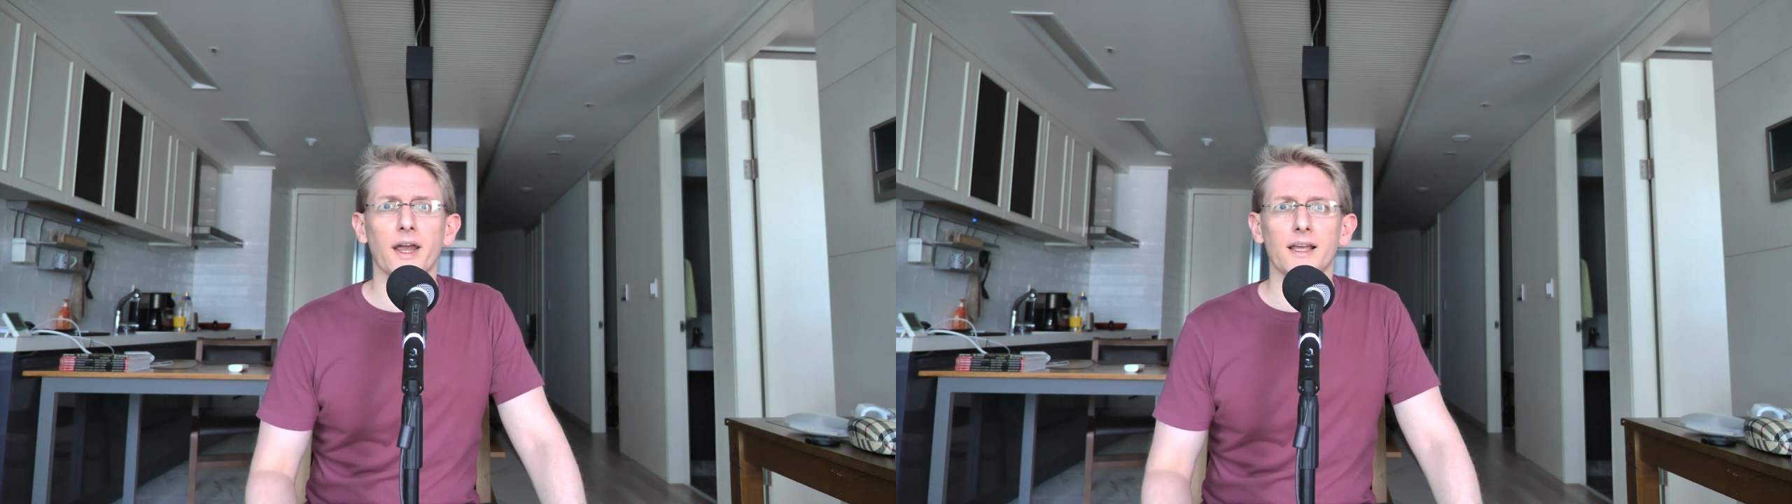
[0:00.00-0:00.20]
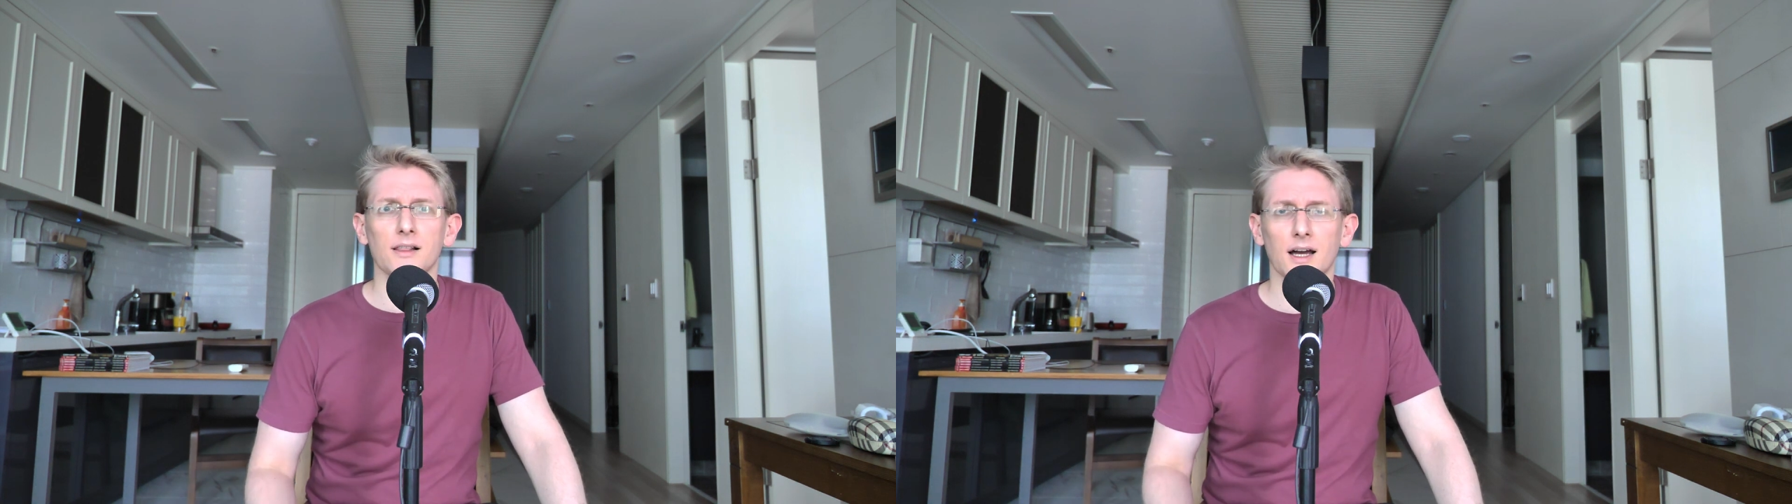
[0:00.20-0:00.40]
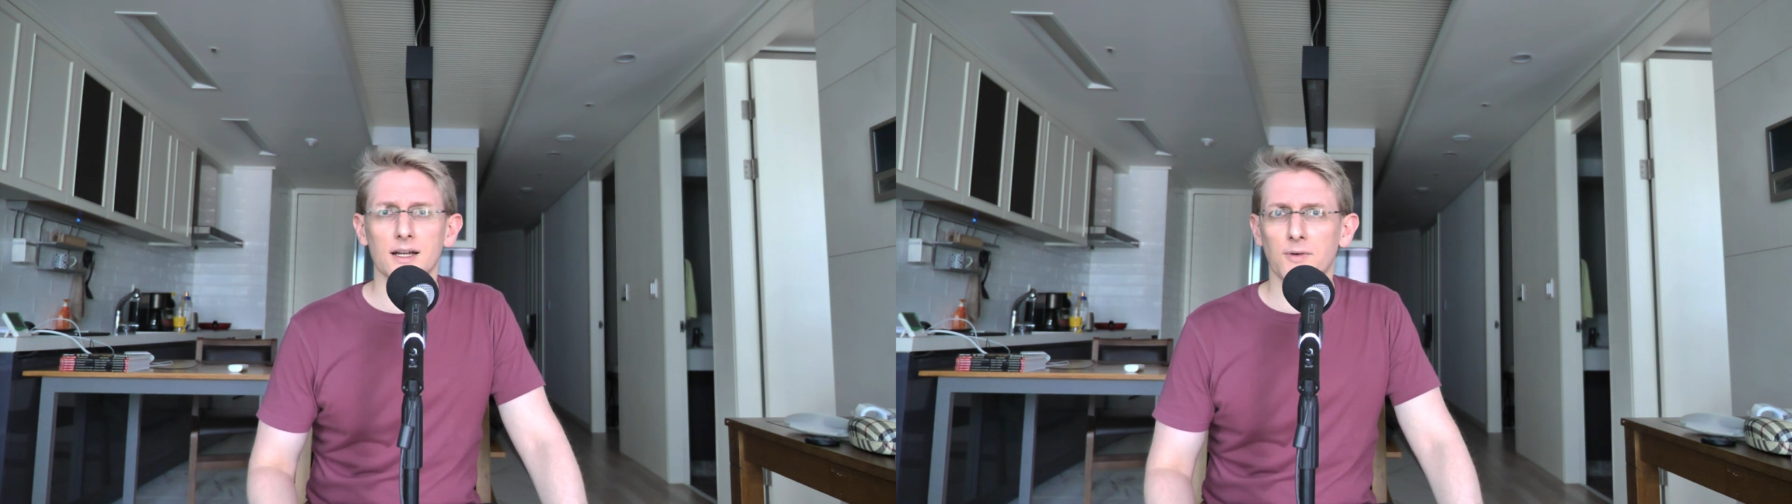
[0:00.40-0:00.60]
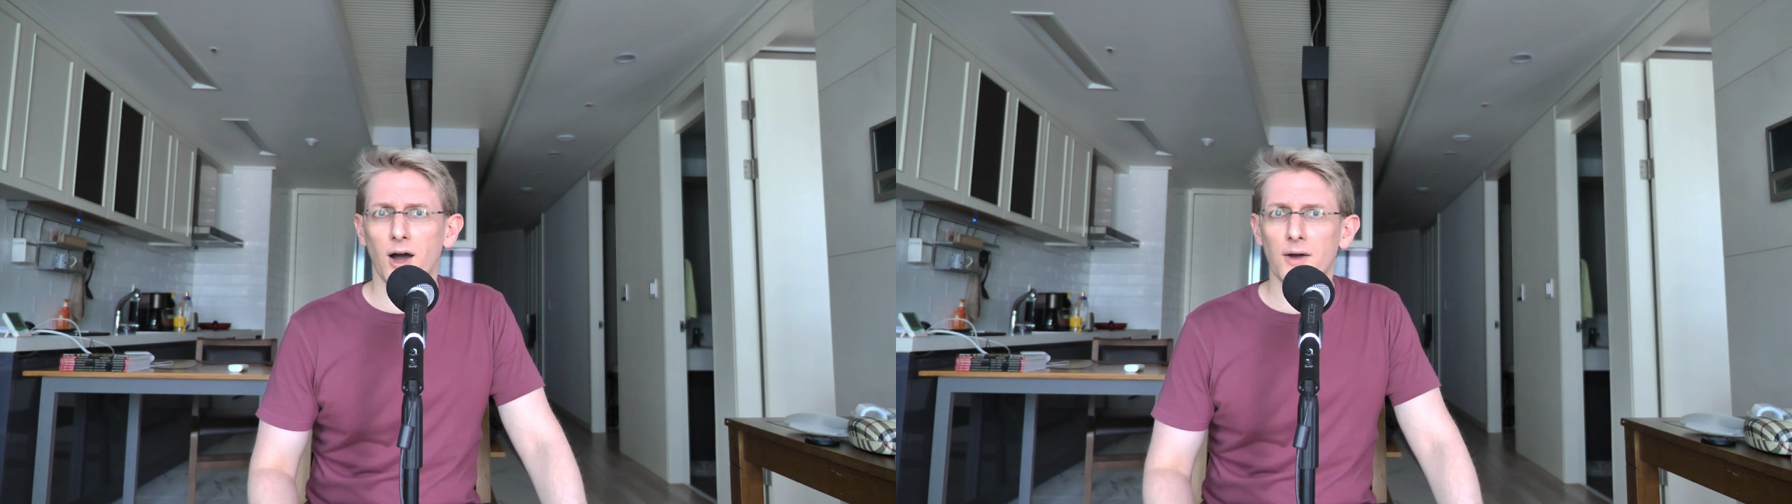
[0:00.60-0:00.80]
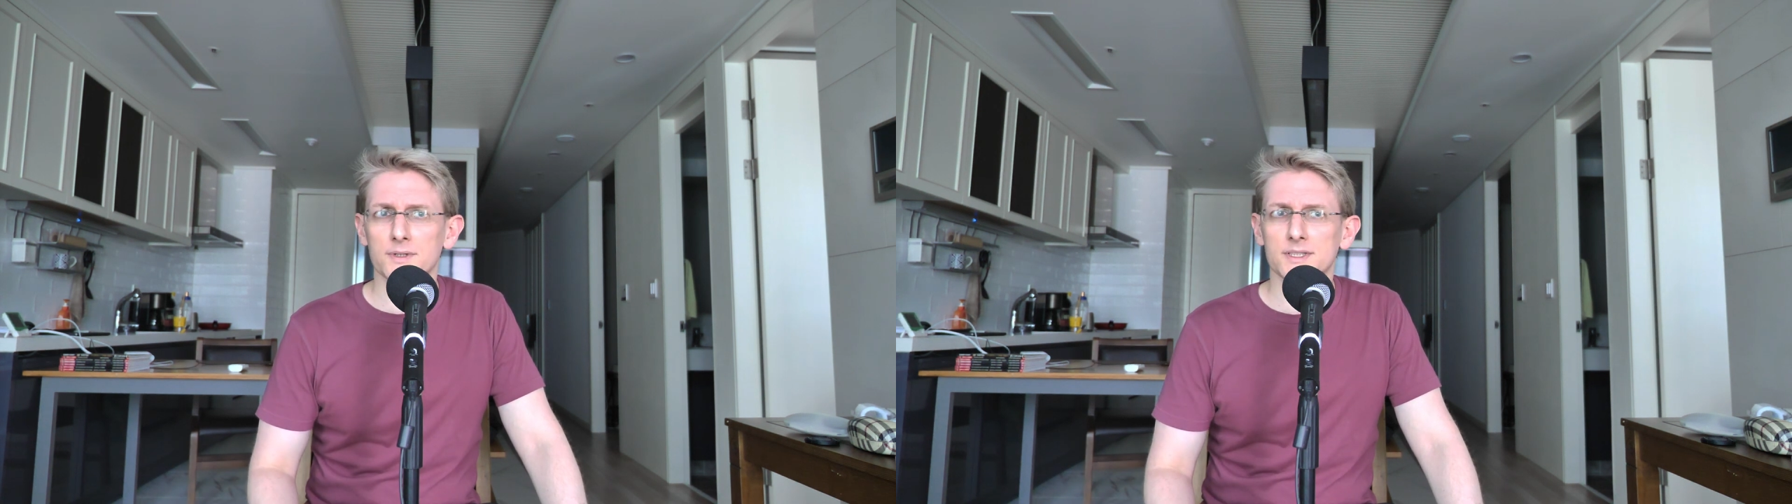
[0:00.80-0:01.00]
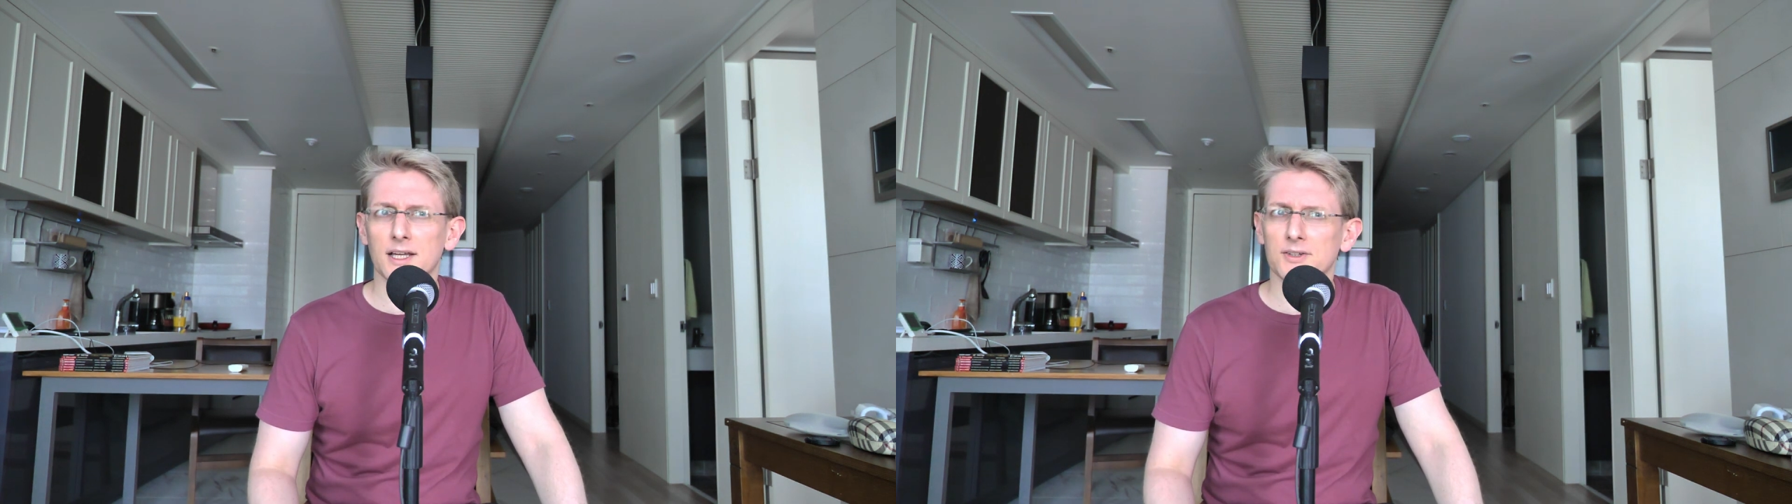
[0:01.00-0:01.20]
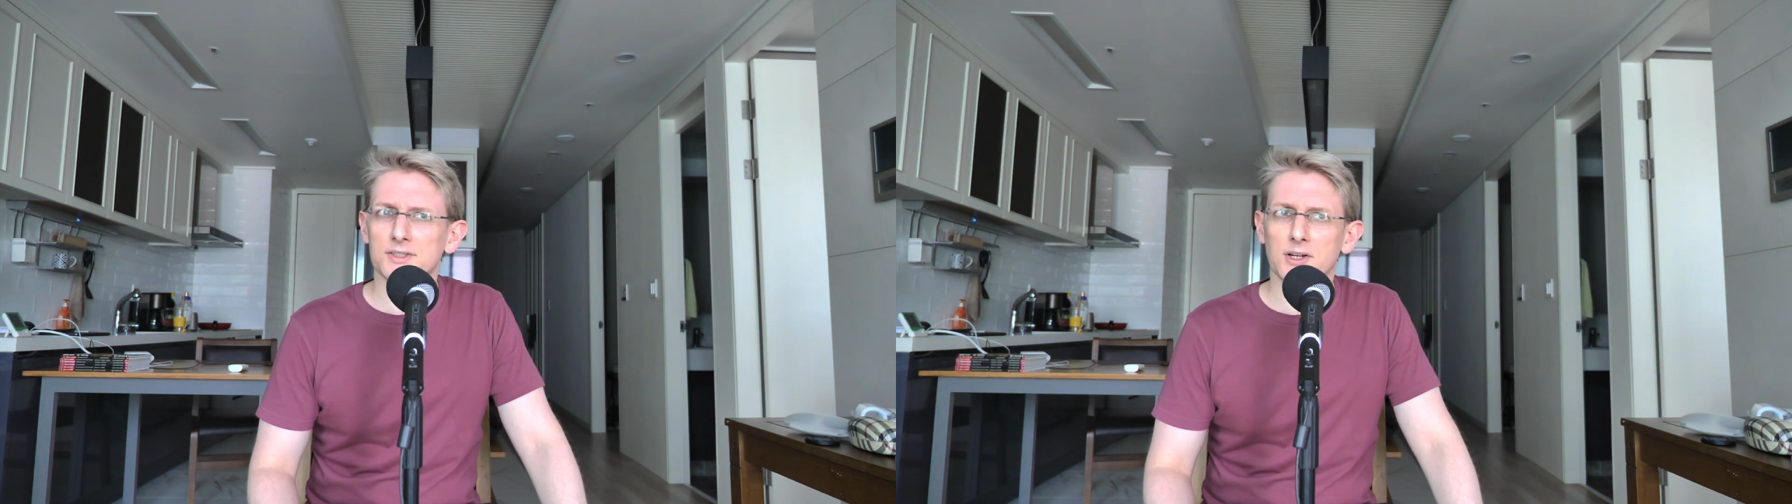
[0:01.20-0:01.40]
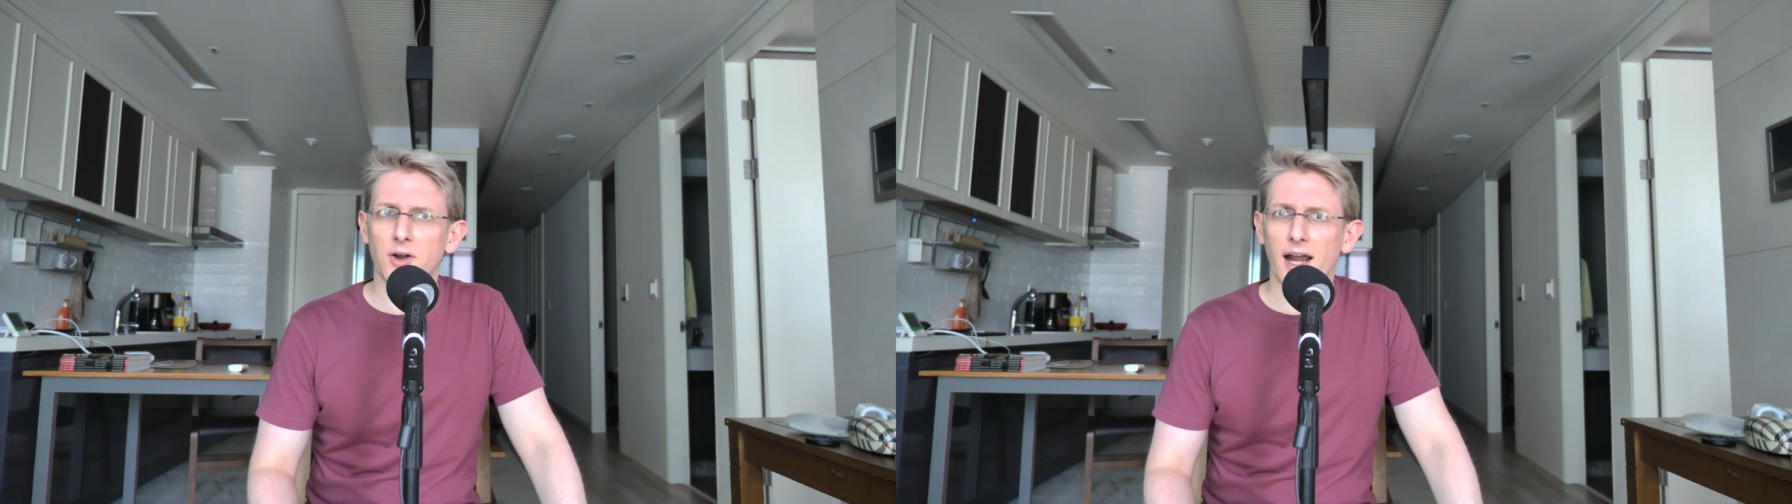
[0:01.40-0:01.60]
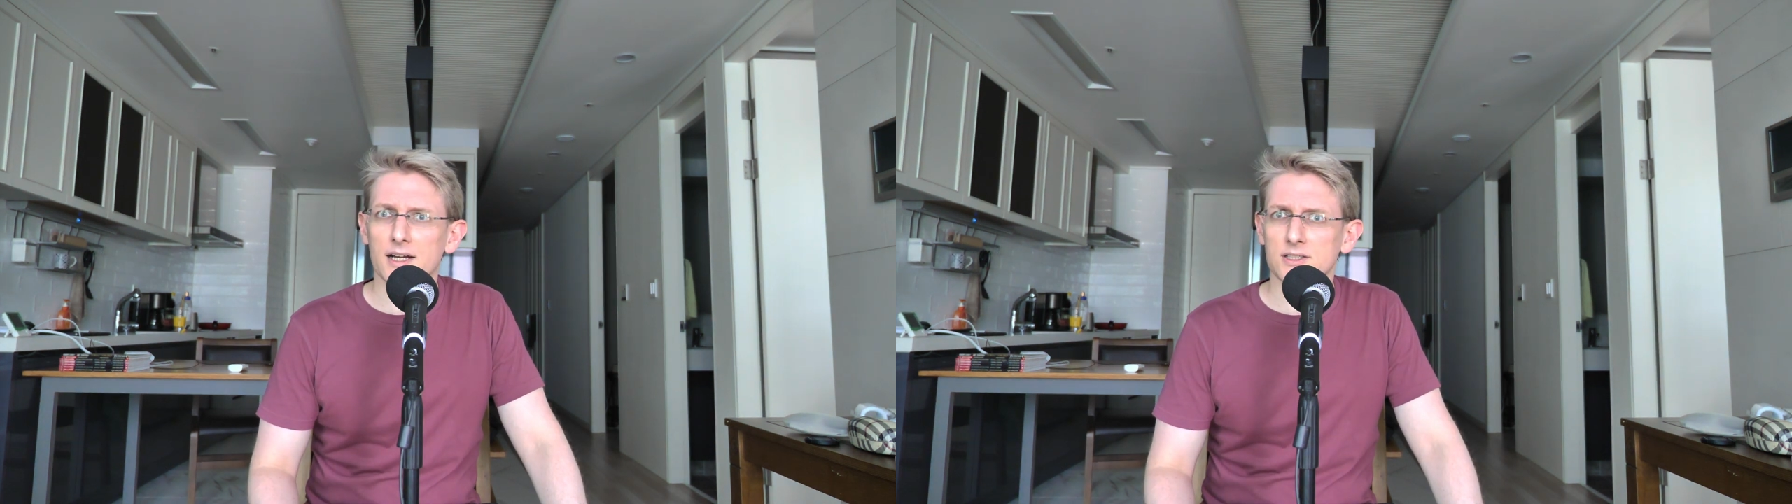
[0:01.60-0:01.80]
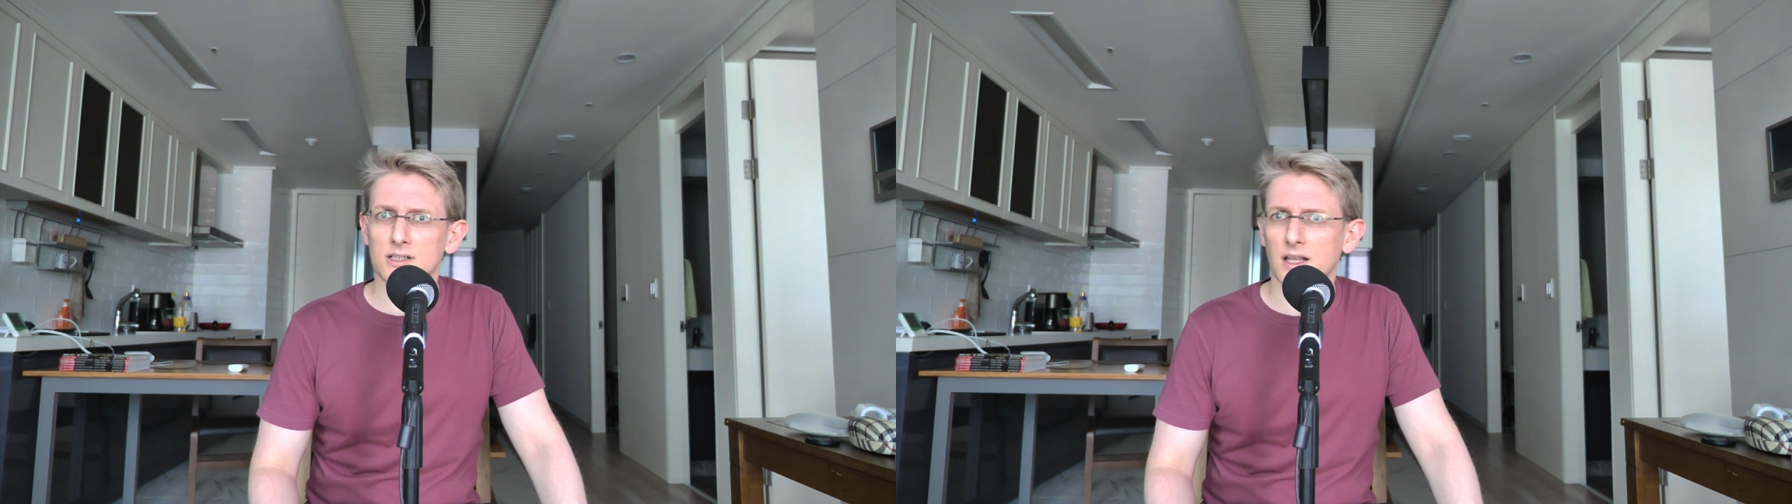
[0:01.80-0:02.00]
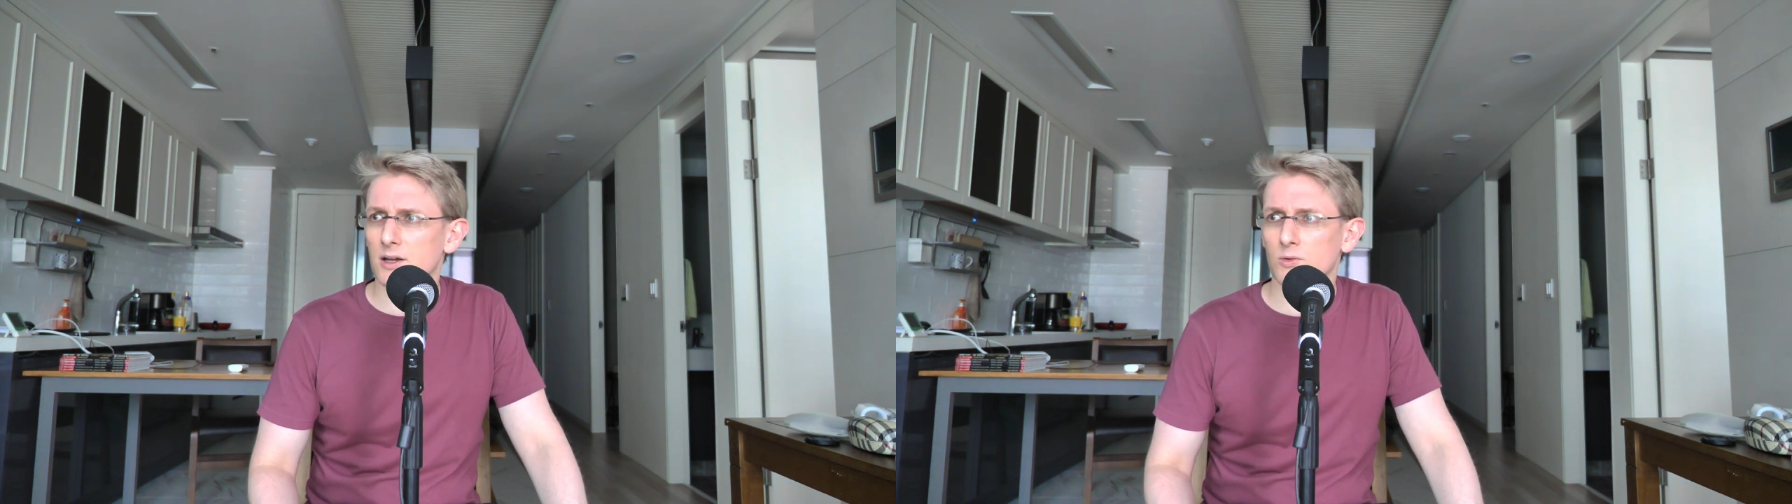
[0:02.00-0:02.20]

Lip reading: a lot of office tels that are actually like